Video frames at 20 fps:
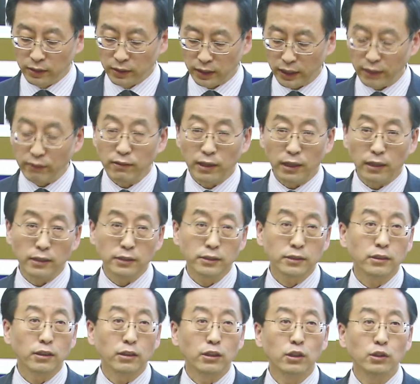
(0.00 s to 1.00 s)
give
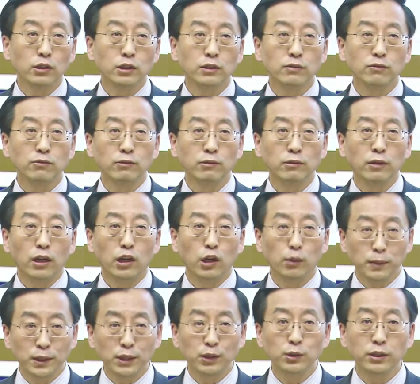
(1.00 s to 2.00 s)
us a lot of
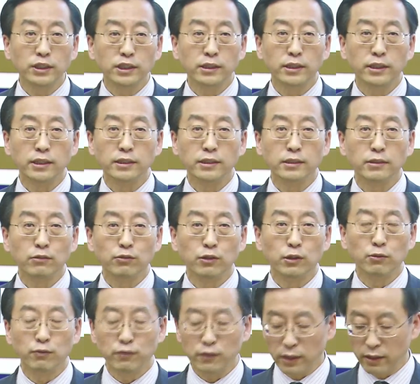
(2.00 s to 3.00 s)
opportunities for
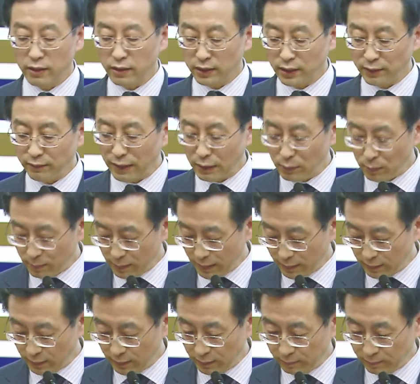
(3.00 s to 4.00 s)
further development.